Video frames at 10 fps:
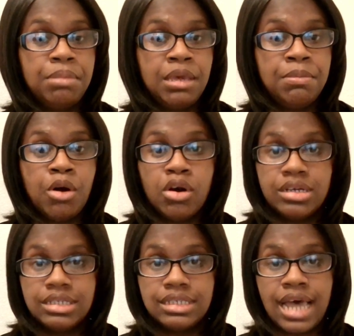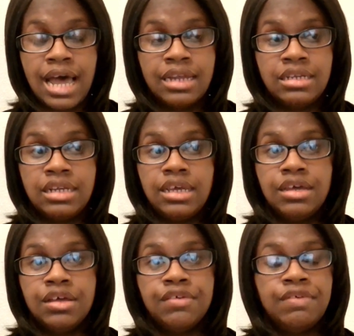people are deciding
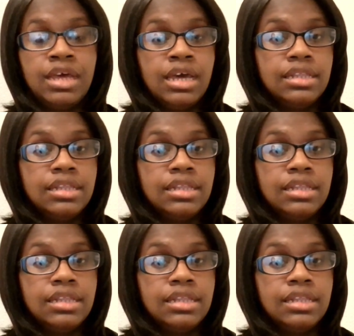if